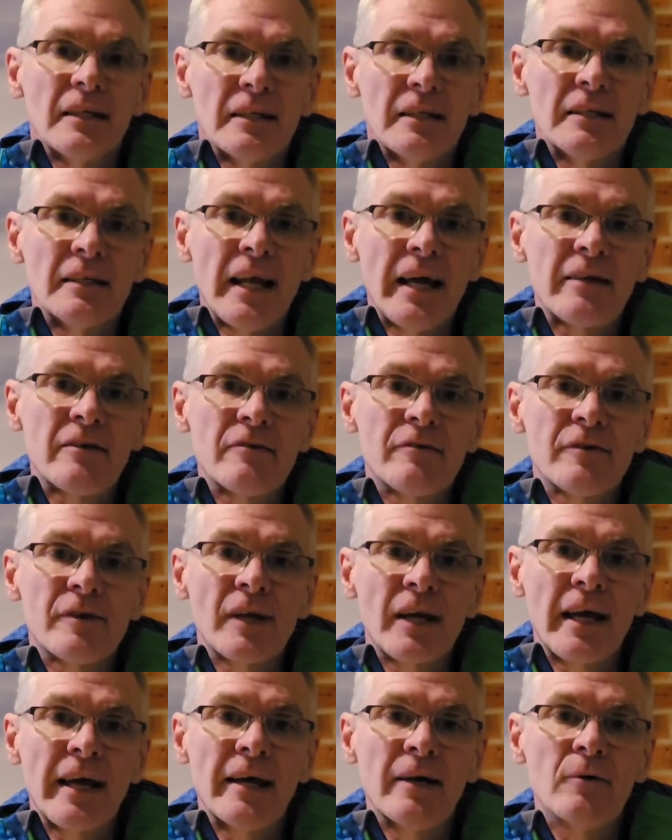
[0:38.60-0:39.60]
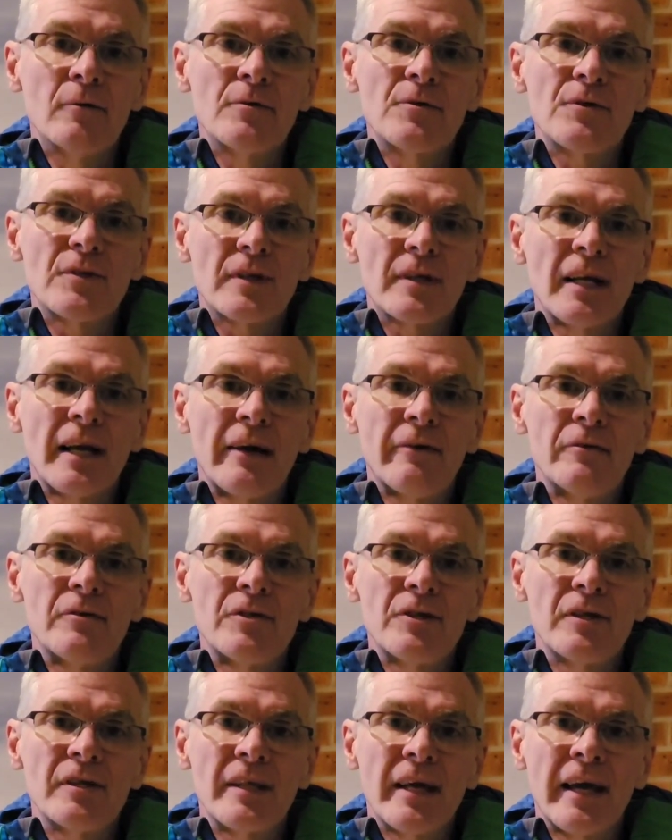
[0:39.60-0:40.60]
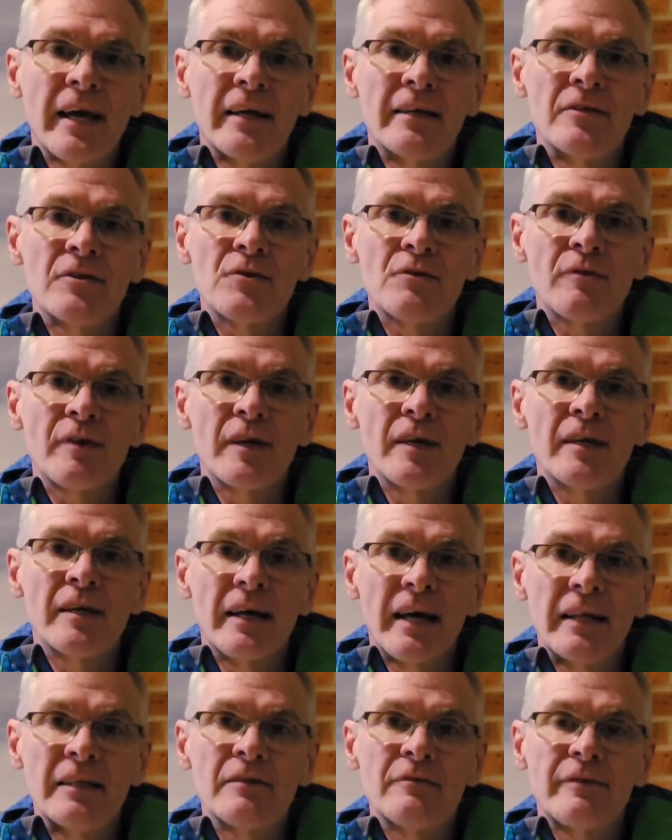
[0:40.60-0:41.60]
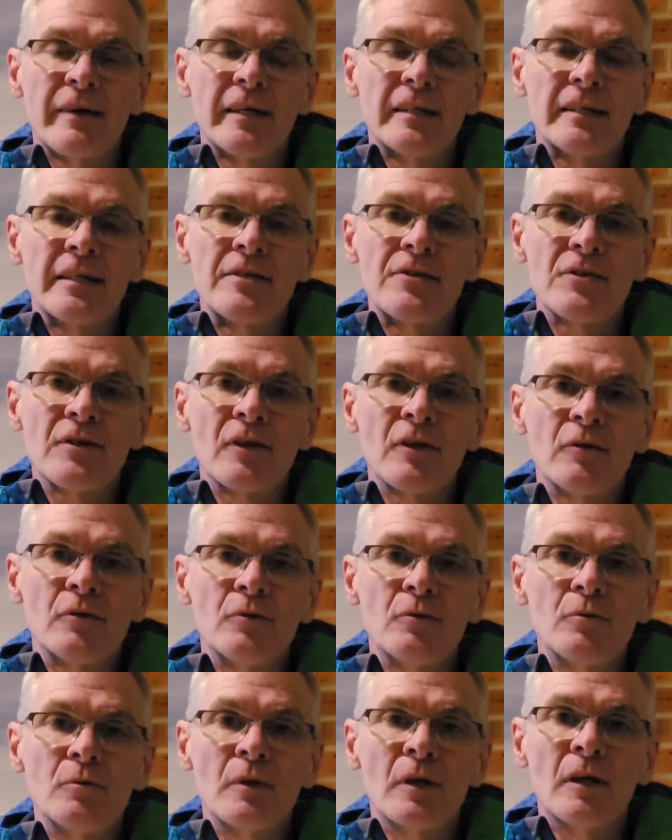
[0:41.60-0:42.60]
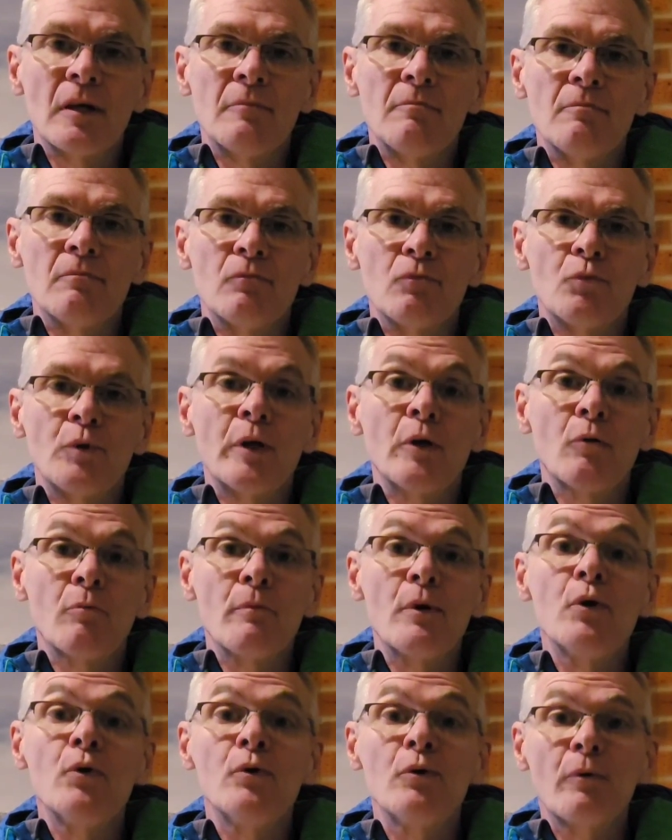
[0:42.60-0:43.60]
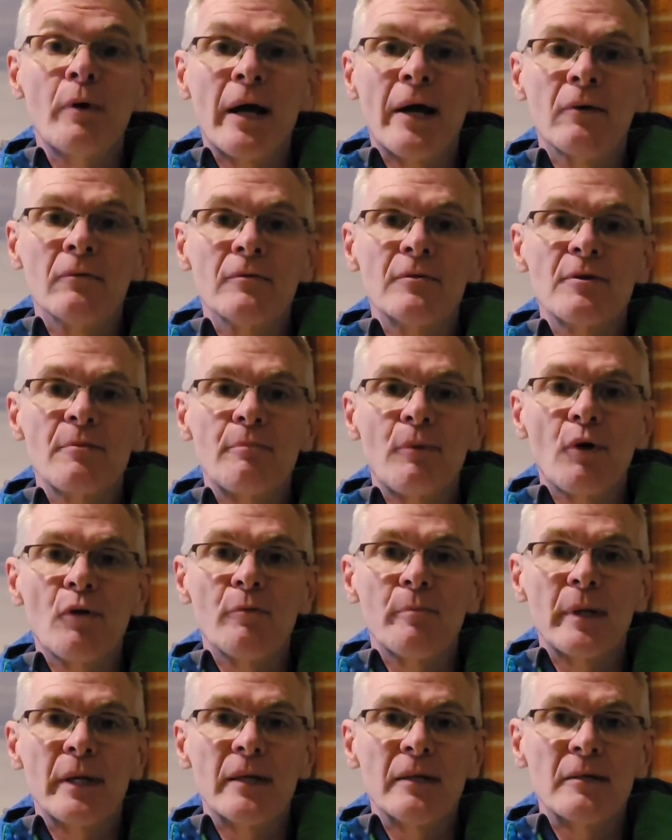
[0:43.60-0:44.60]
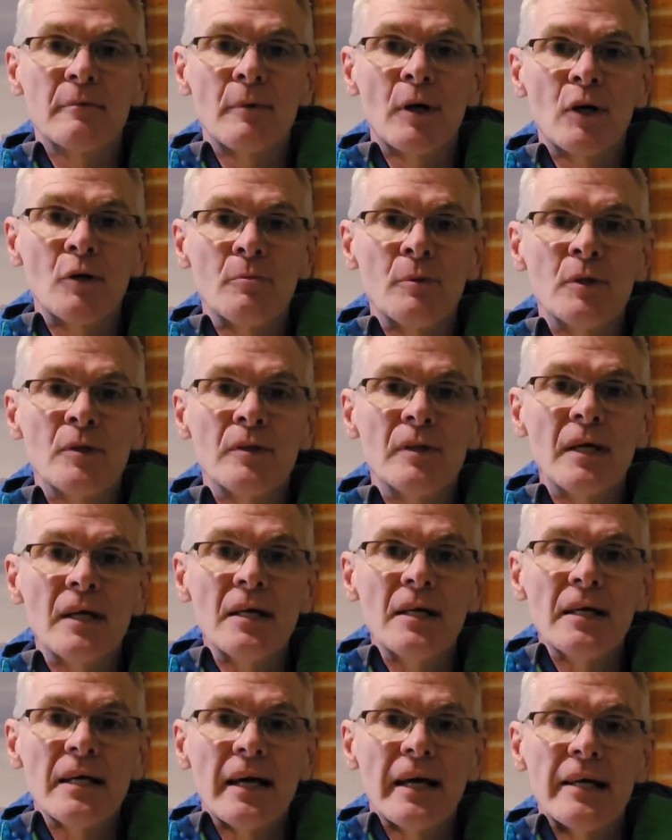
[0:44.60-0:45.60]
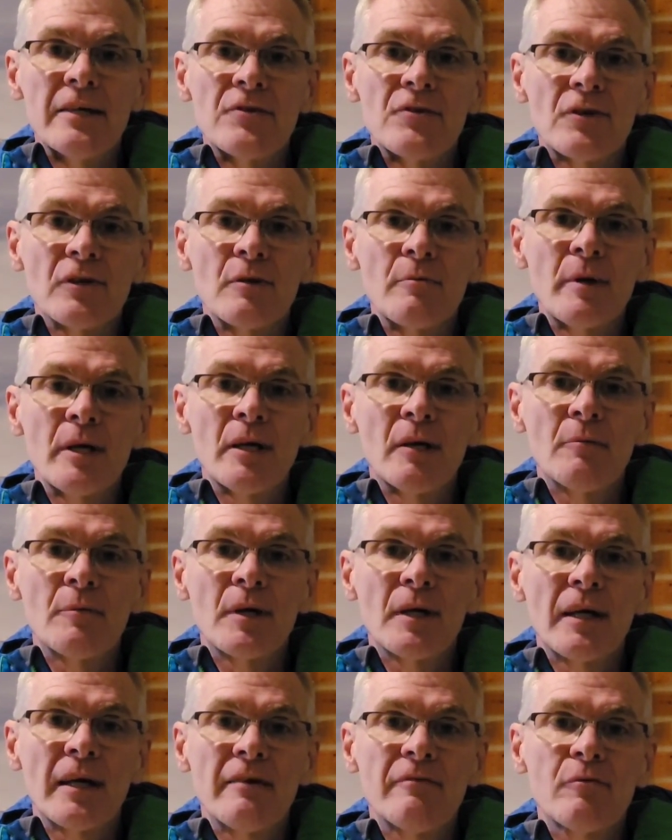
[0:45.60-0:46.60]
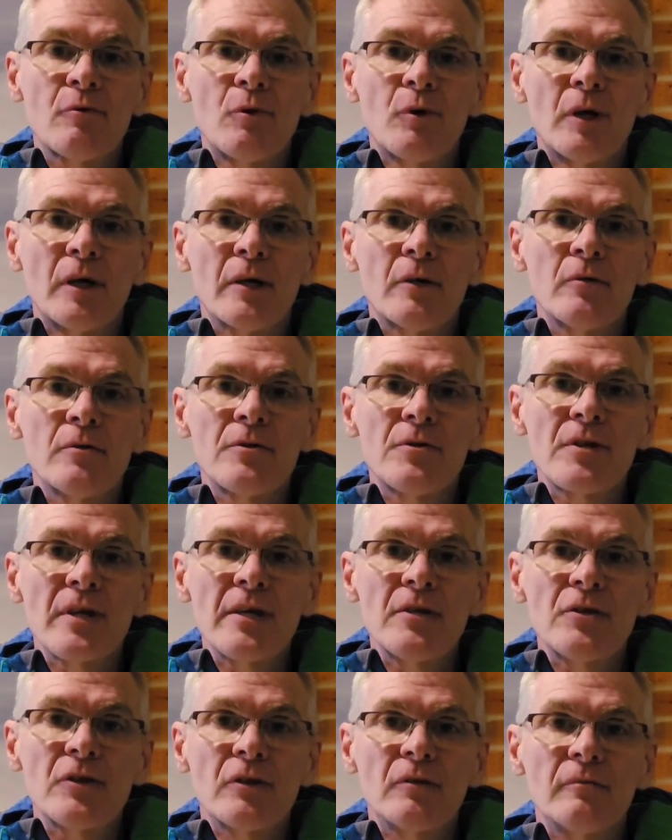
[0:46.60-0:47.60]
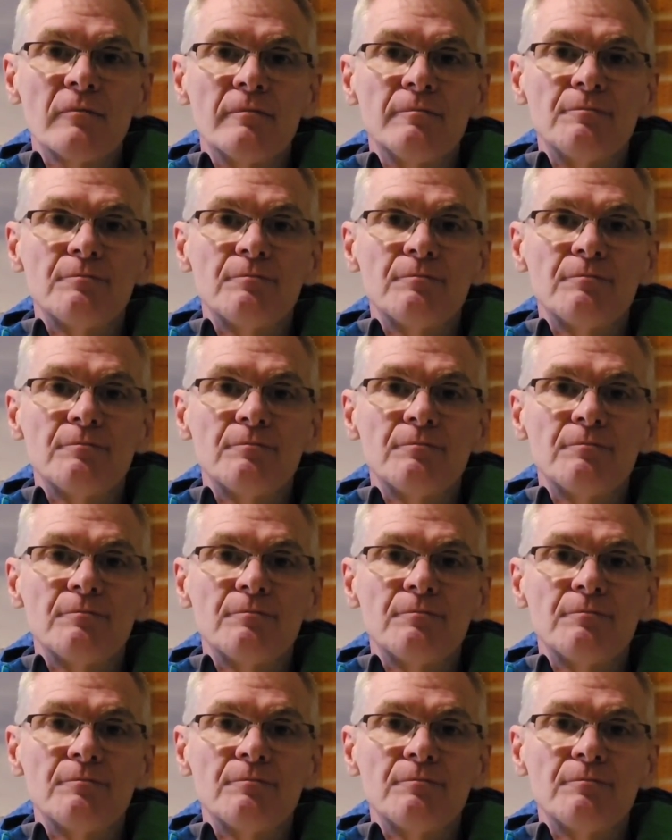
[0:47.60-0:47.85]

lack of clouds, the clarity of the atmosphere, and the fact there's no um, real moon around to bother me at the moment is going to mean I'm going to have quite a good session.